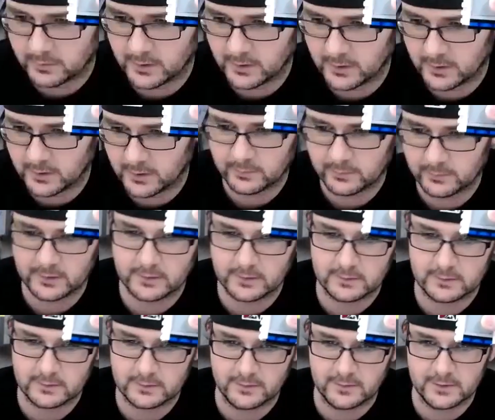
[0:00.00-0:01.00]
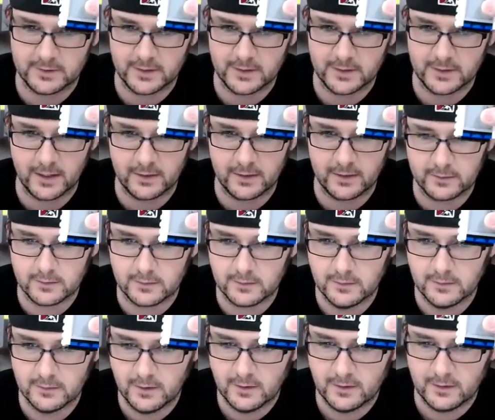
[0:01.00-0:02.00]
up on the on the dial here.
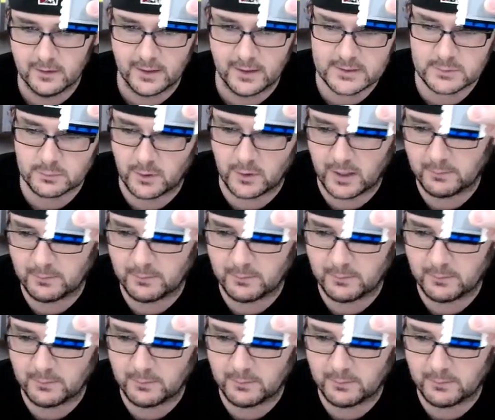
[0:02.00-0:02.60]
That's why my that's